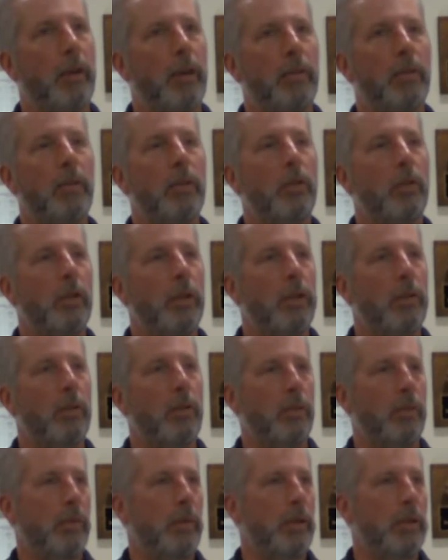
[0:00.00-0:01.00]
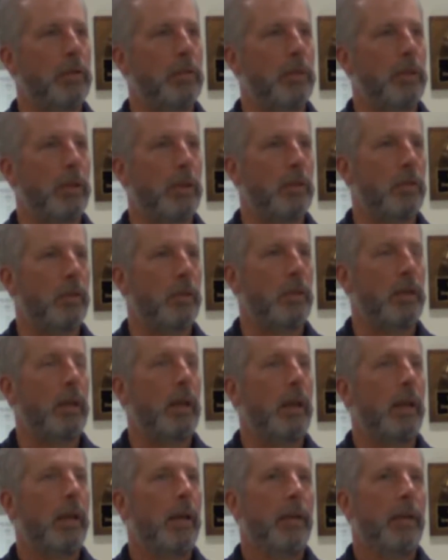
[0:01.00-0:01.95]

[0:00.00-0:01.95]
us to look at those things, potentially